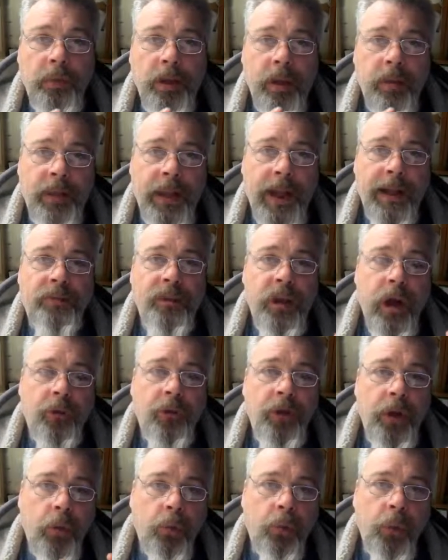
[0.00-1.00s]
And that's how
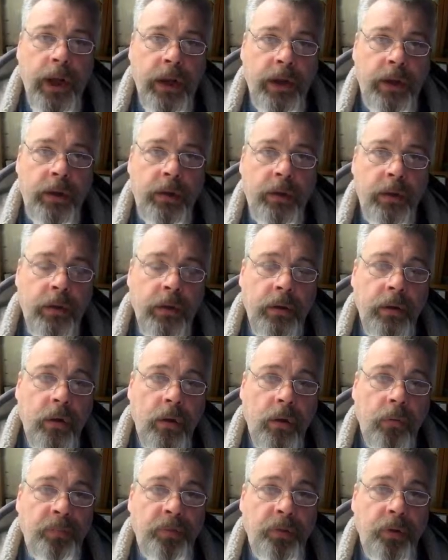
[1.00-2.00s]
they're rated.
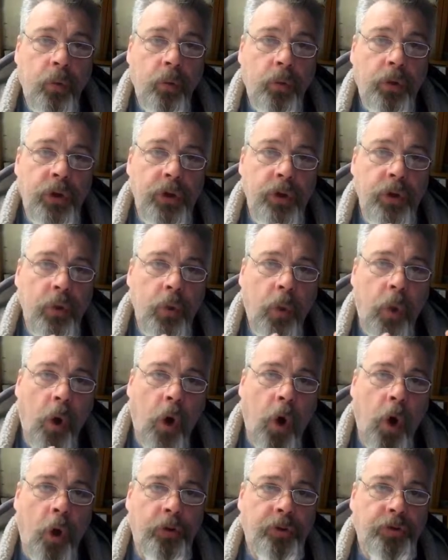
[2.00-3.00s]
When you
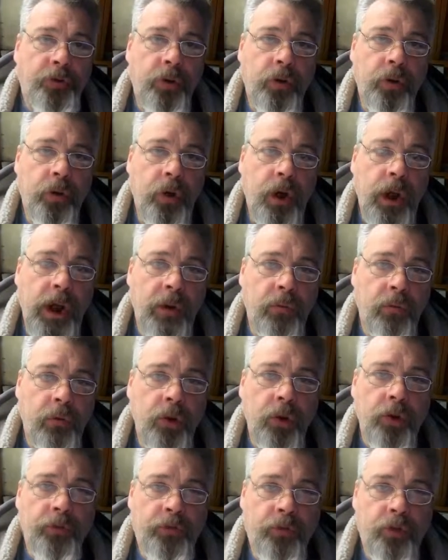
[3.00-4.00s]
alter a
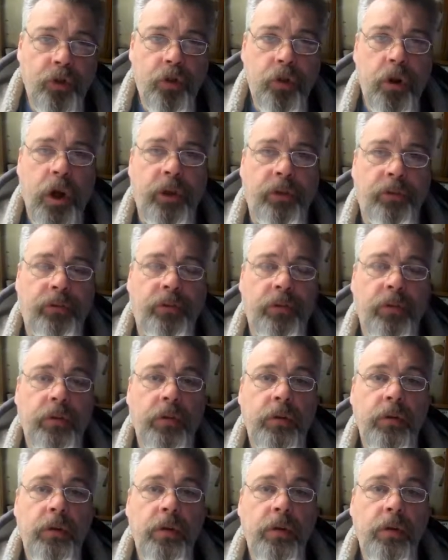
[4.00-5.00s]
roof truss,
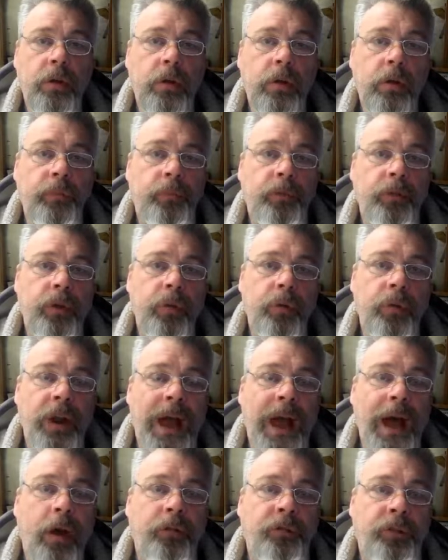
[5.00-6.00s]
you
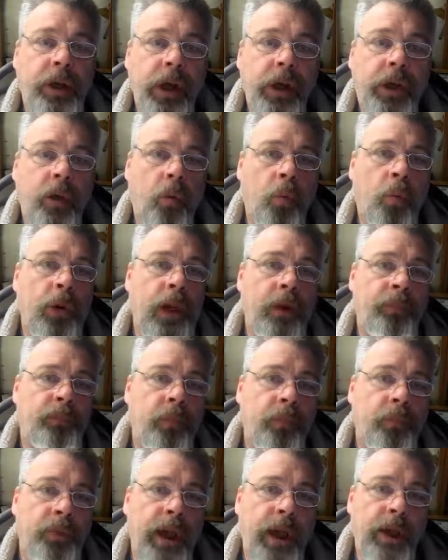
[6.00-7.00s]
now take away
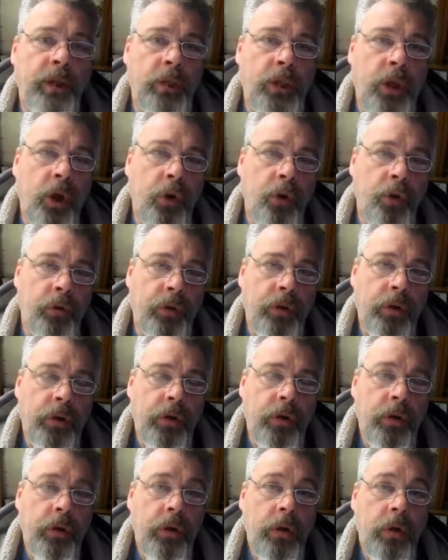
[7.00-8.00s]
from that load.
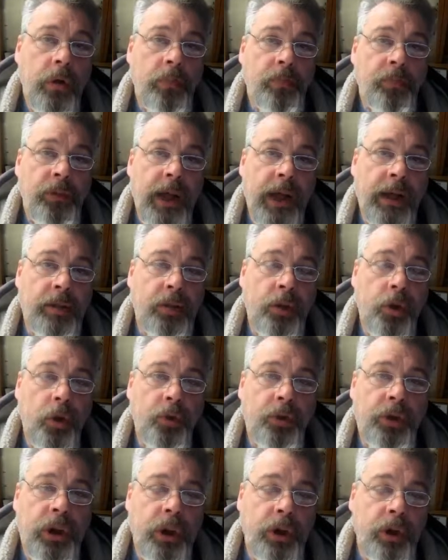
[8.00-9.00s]
That
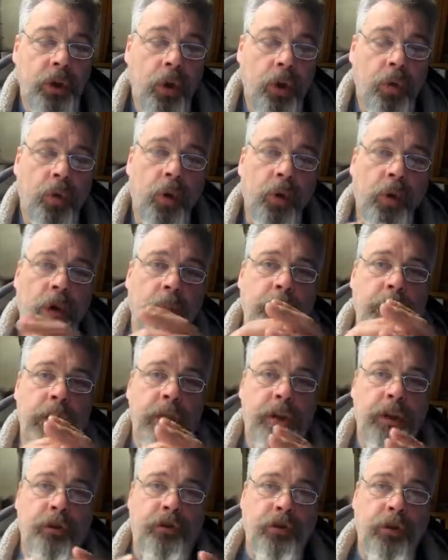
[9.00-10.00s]
load can no longer be
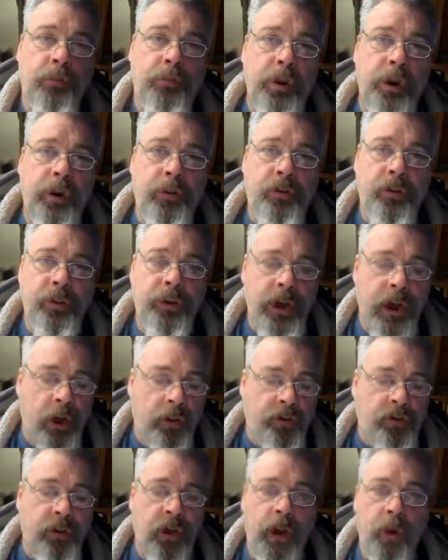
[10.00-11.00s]
distributed to the
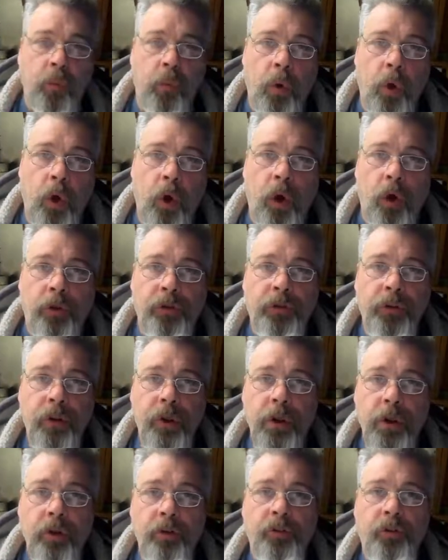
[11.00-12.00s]
outside walls.
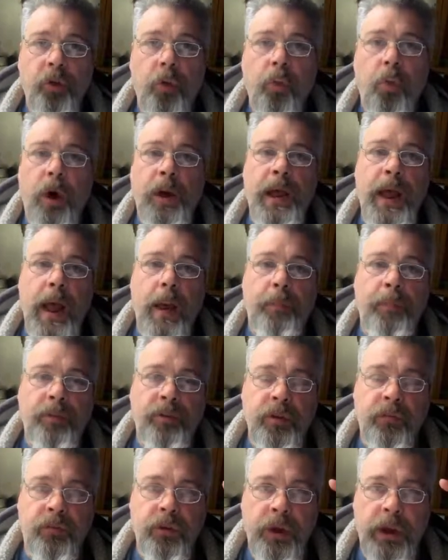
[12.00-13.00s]
So what
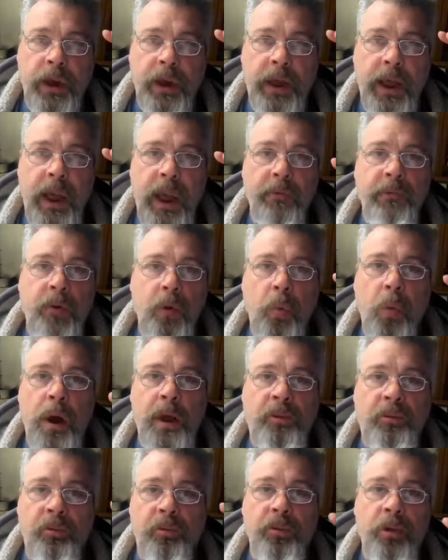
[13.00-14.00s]
happens if you get a heavy
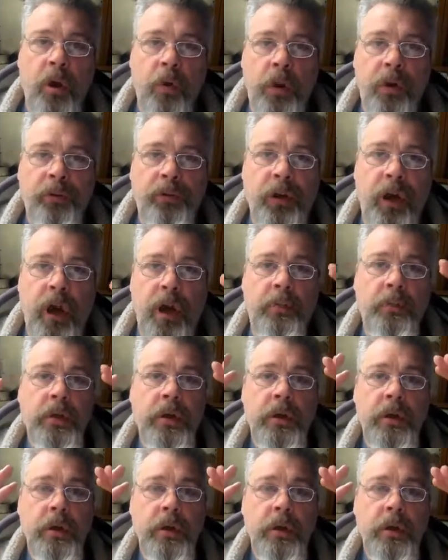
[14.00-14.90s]
wet snow on top?